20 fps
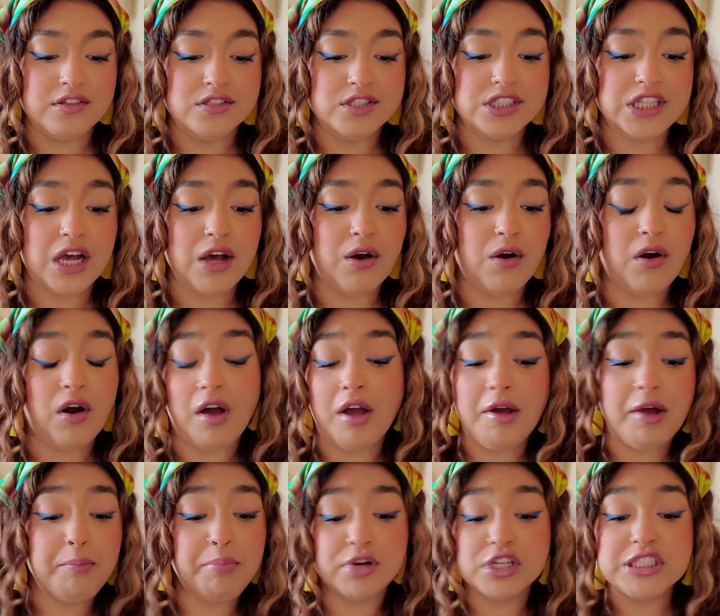so
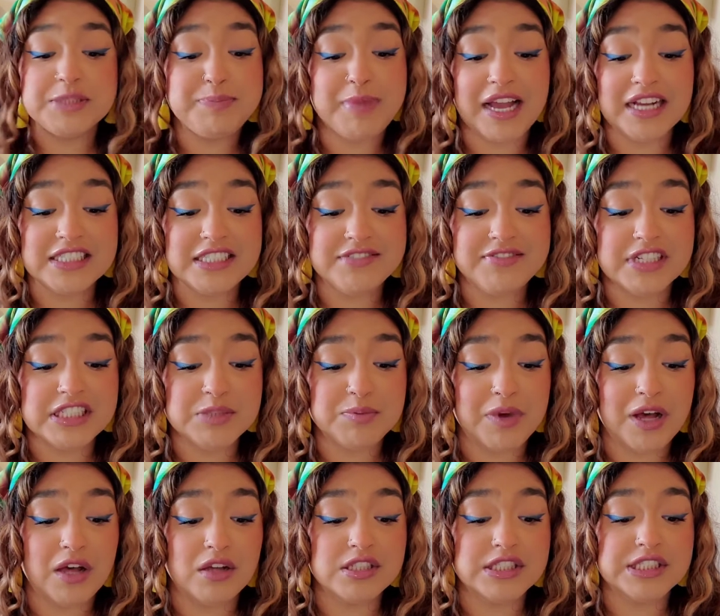perspective as
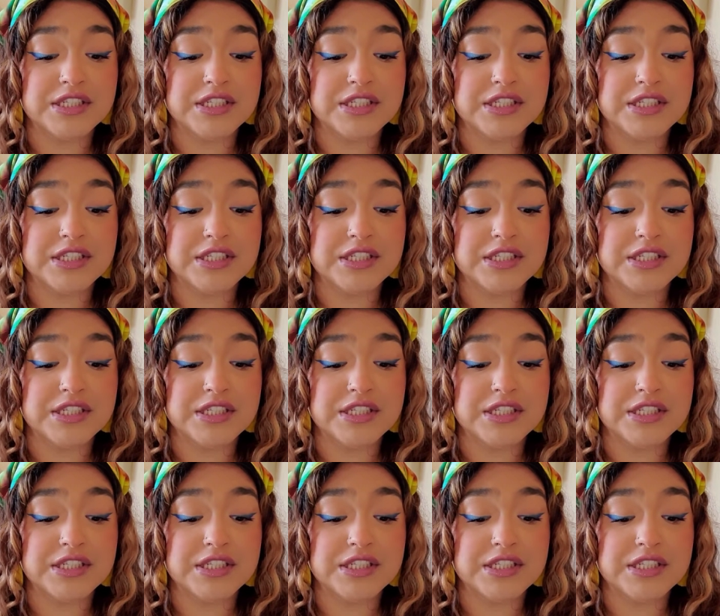well.